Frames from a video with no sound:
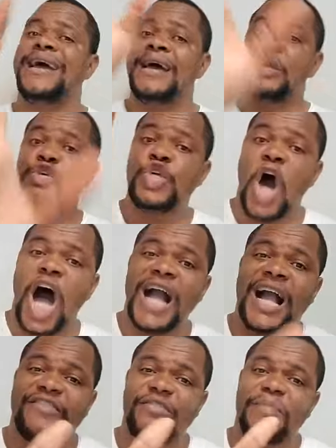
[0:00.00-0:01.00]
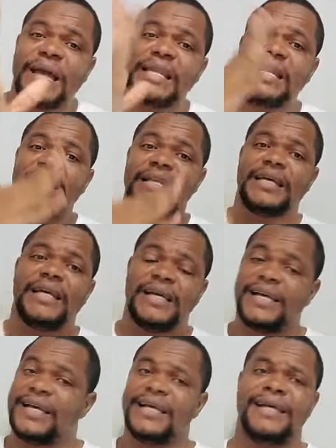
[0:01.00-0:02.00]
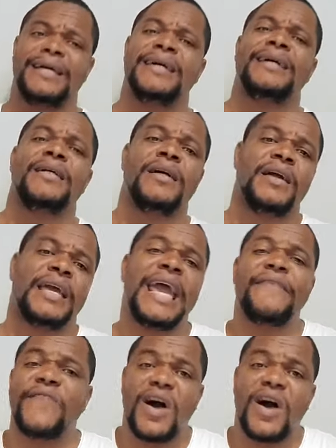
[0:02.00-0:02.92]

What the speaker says: Your government gave